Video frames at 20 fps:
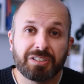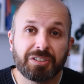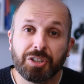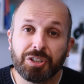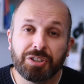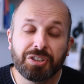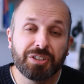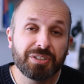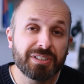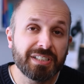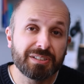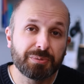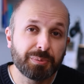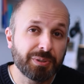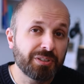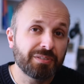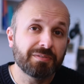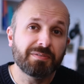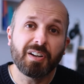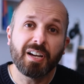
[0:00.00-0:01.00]
good news is we
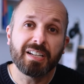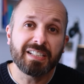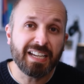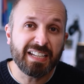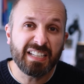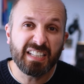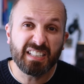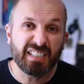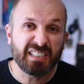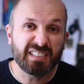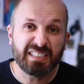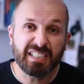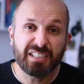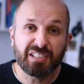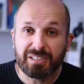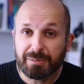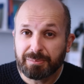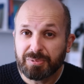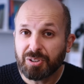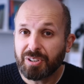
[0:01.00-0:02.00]
couldn't find anything
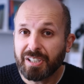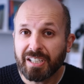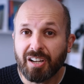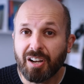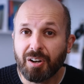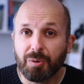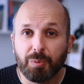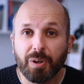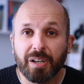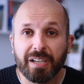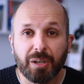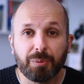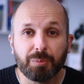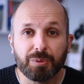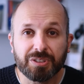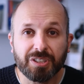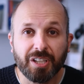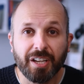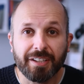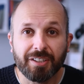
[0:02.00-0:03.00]
serious. I'm sorry, I can't work out
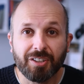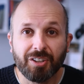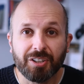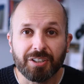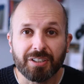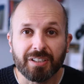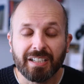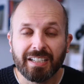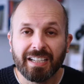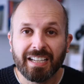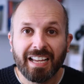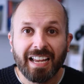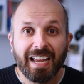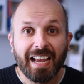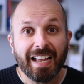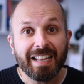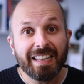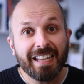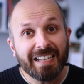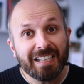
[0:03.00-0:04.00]
what's going on.
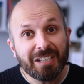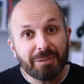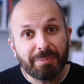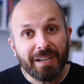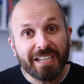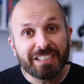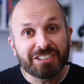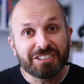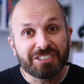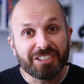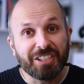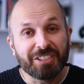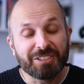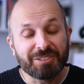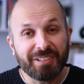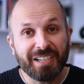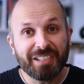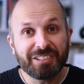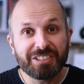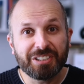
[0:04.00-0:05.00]
And then the patient turns
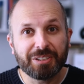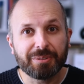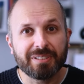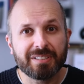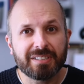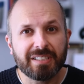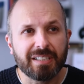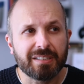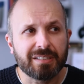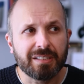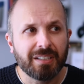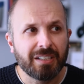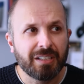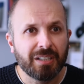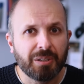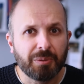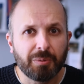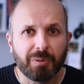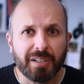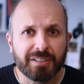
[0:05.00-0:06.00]
around to you and says,
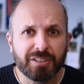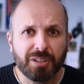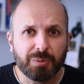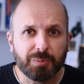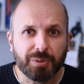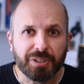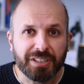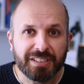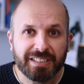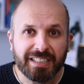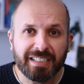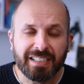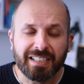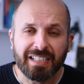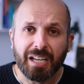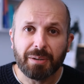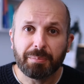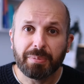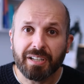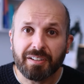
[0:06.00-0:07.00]
well, I don't know what you did in
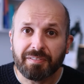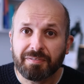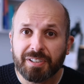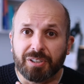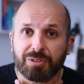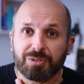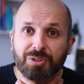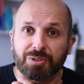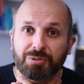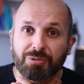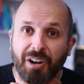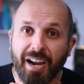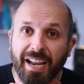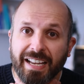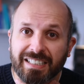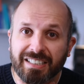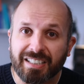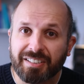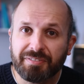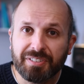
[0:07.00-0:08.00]
there, but it feels
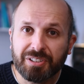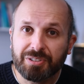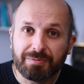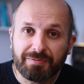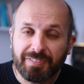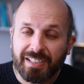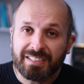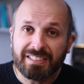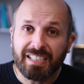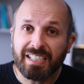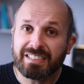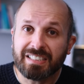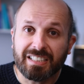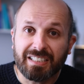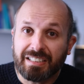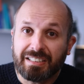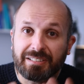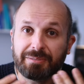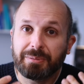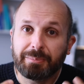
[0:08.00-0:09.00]
great. I feel
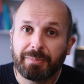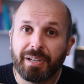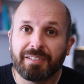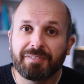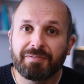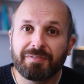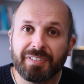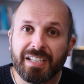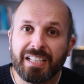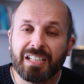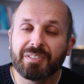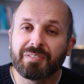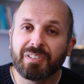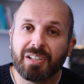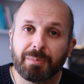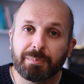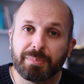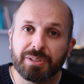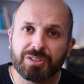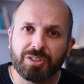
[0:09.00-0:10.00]
fantastic. My feeling of a
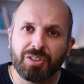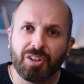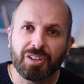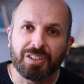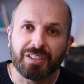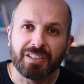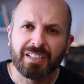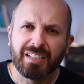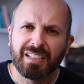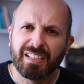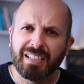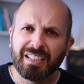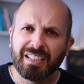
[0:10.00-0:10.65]
lump is gone.